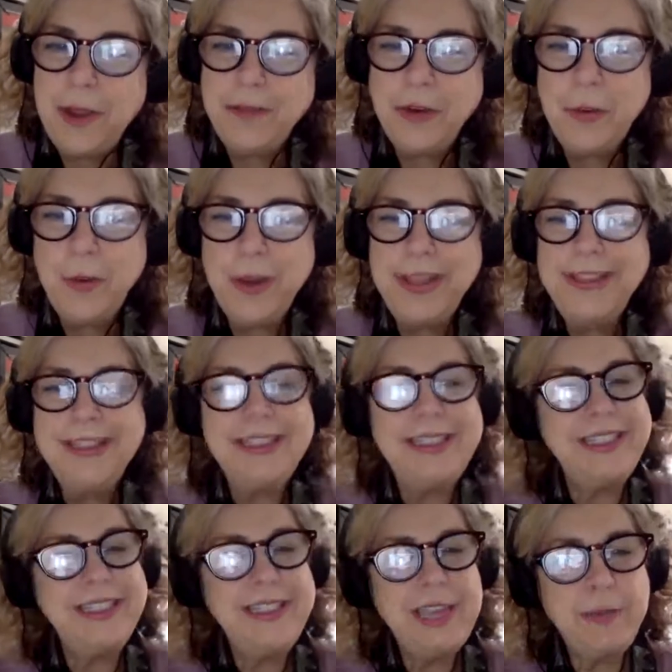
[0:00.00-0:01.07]
Everyone. This
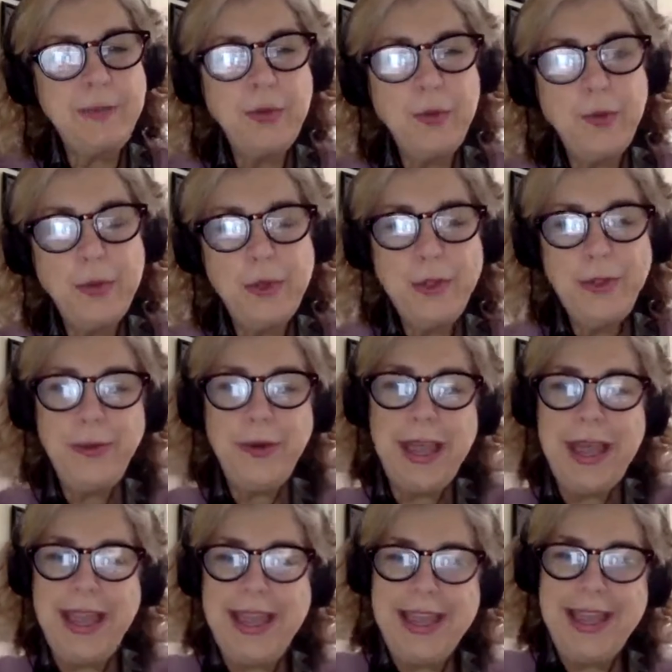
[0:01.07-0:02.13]
is Debra Rue,
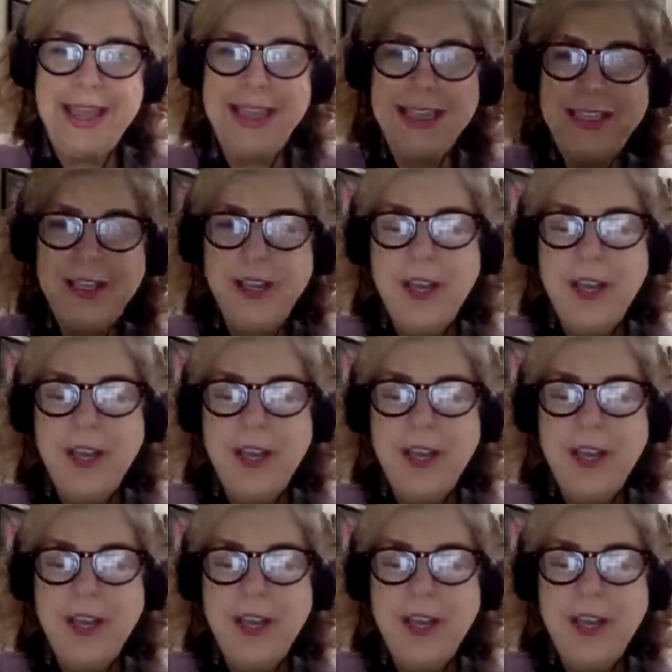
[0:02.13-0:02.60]
and